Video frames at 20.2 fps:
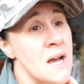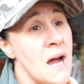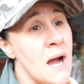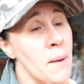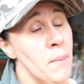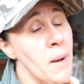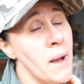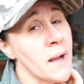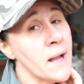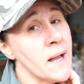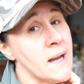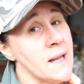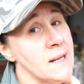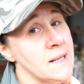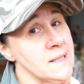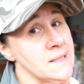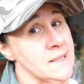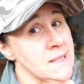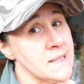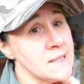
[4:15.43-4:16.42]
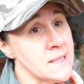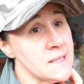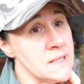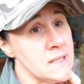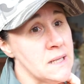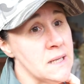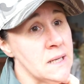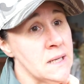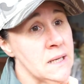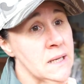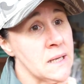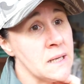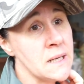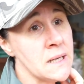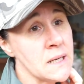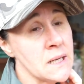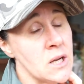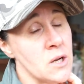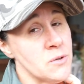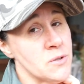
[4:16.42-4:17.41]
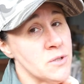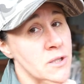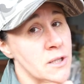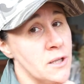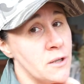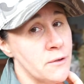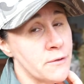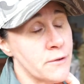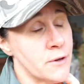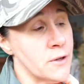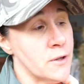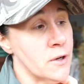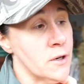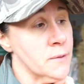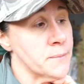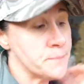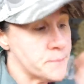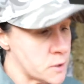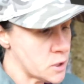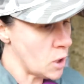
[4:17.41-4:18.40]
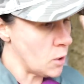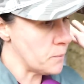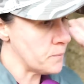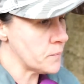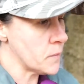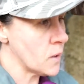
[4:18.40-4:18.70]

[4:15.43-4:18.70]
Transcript: I bet cutting season goes a little further. So